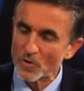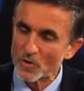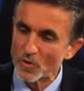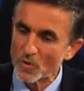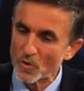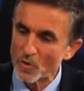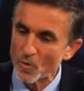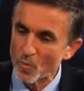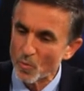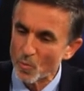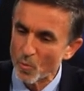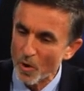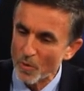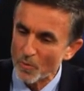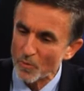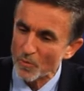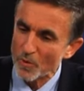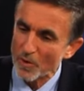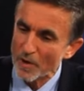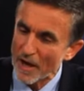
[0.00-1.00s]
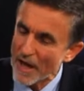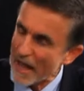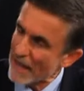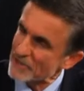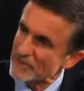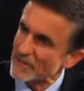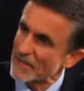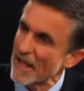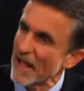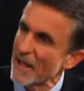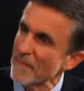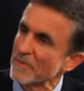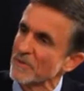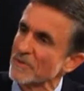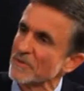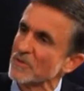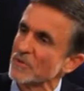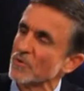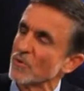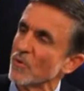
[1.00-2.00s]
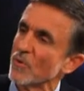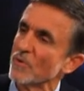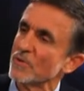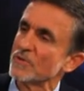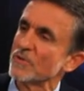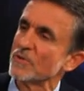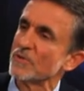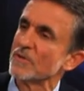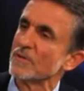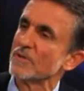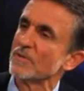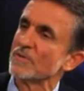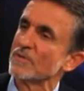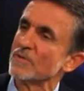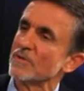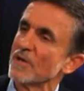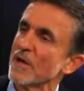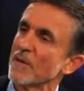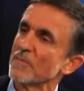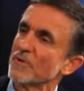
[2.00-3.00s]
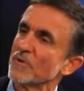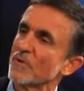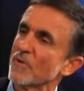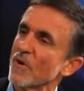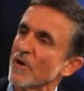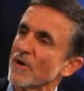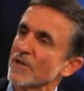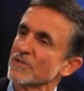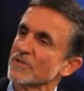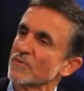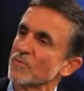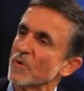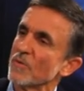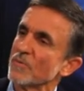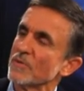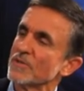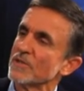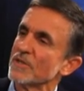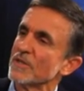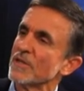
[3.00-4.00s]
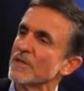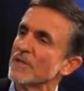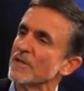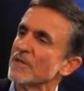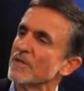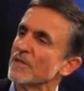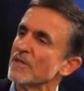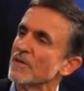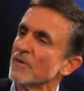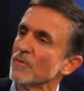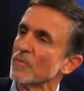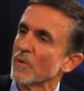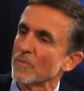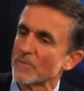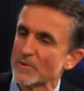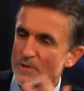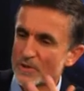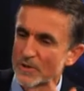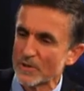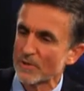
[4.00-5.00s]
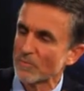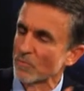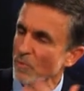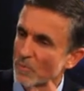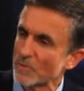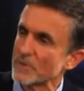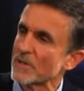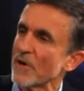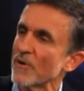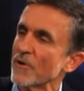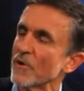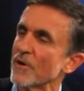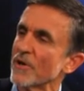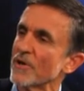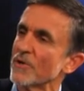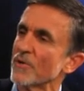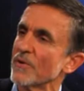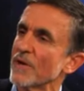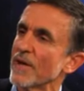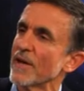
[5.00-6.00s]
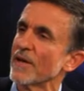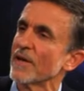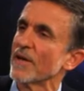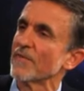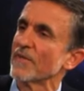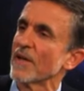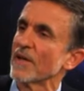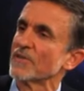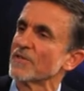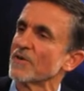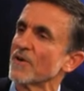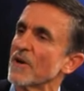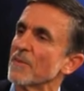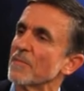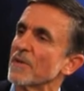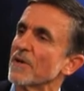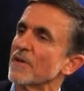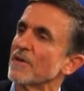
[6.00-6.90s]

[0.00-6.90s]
what actually happened to cause you to come to Christ? What was going on in your head at that time?